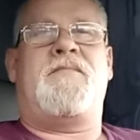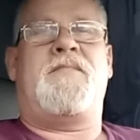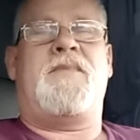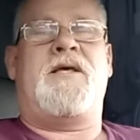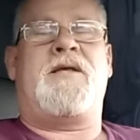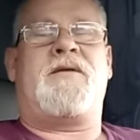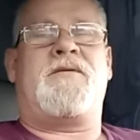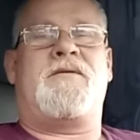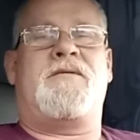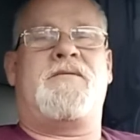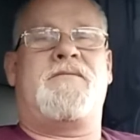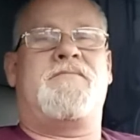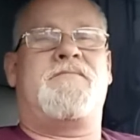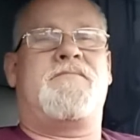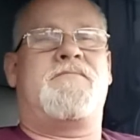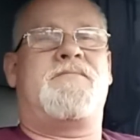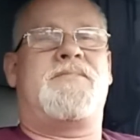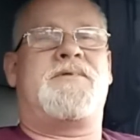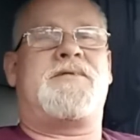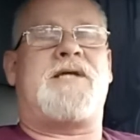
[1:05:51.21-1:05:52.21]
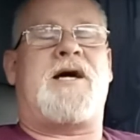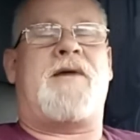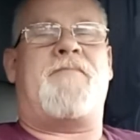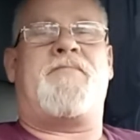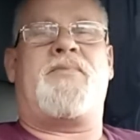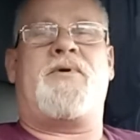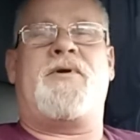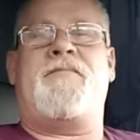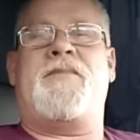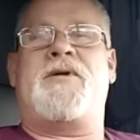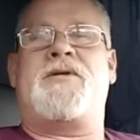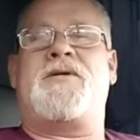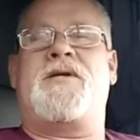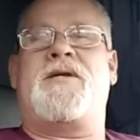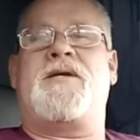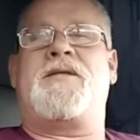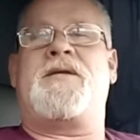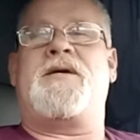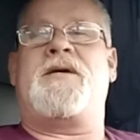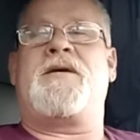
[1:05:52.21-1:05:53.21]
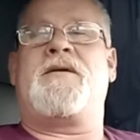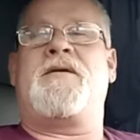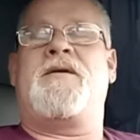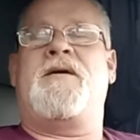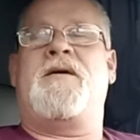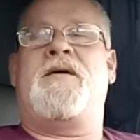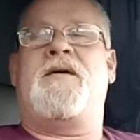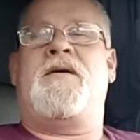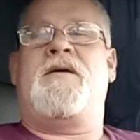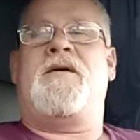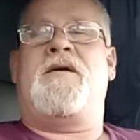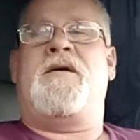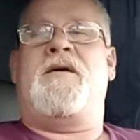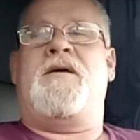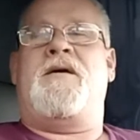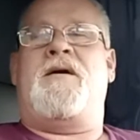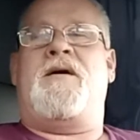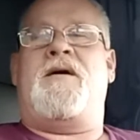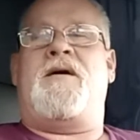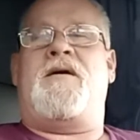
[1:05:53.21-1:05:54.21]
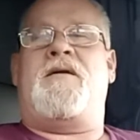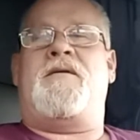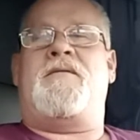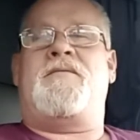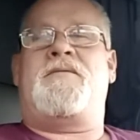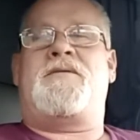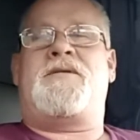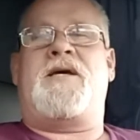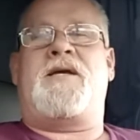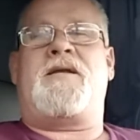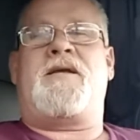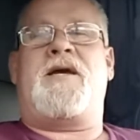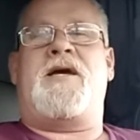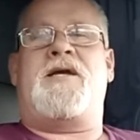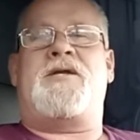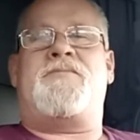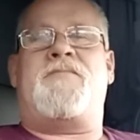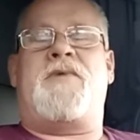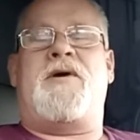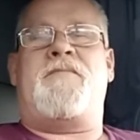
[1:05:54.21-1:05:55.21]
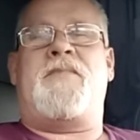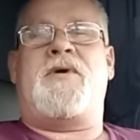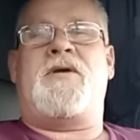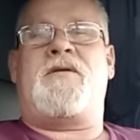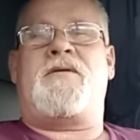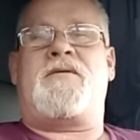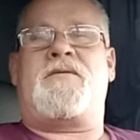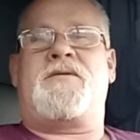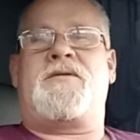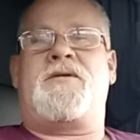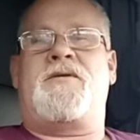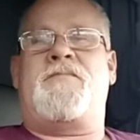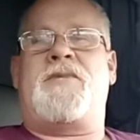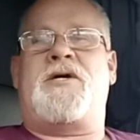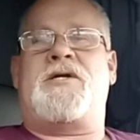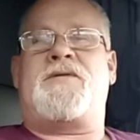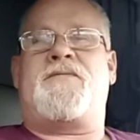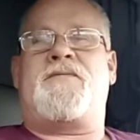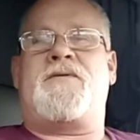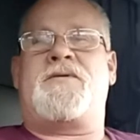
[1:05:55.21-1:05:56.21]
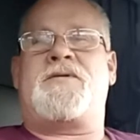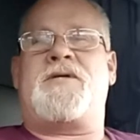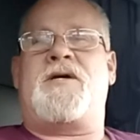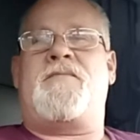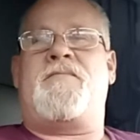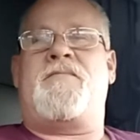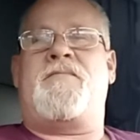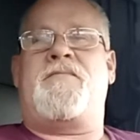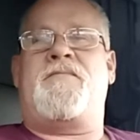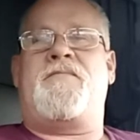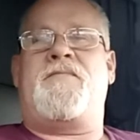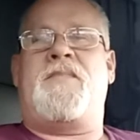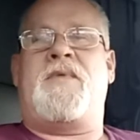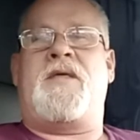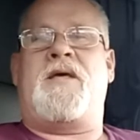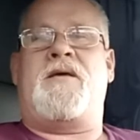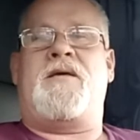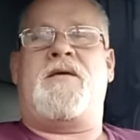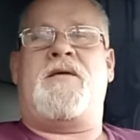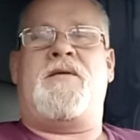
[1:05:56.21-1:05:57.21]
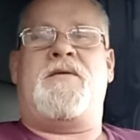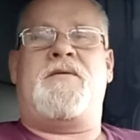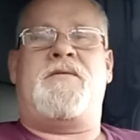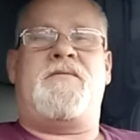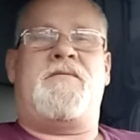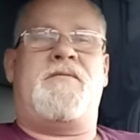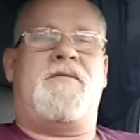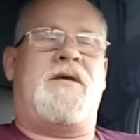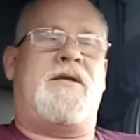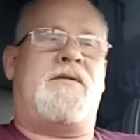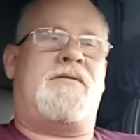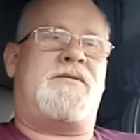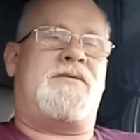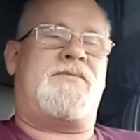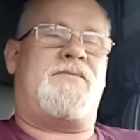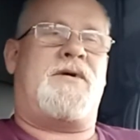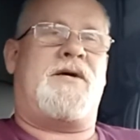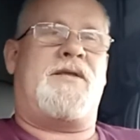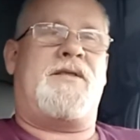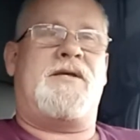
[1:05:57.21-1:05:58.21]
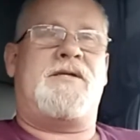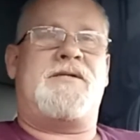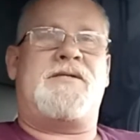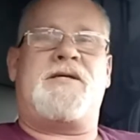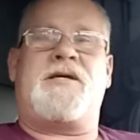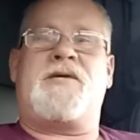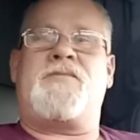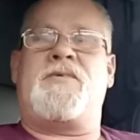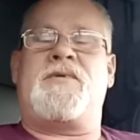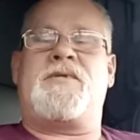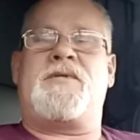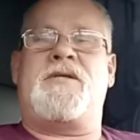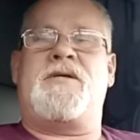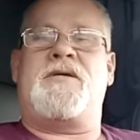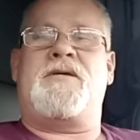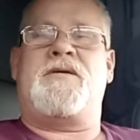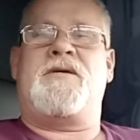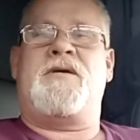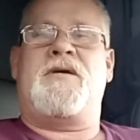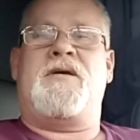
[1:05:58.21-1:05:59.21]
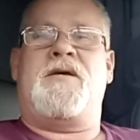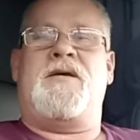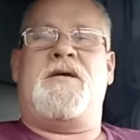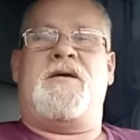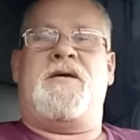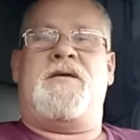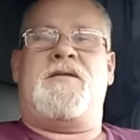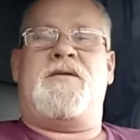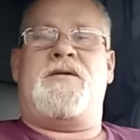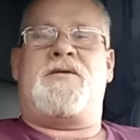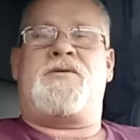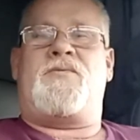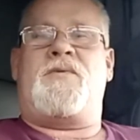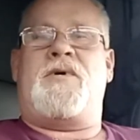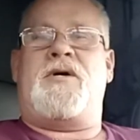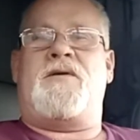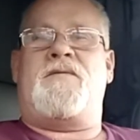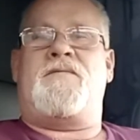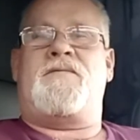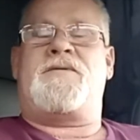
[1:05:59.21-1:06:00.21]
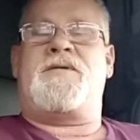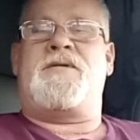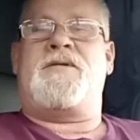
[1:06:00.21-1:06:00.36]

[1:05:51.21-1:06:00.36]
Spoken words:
it'll stop pretty much anything. 10 gauge might be a little too much for some. That's why they stick with the 12s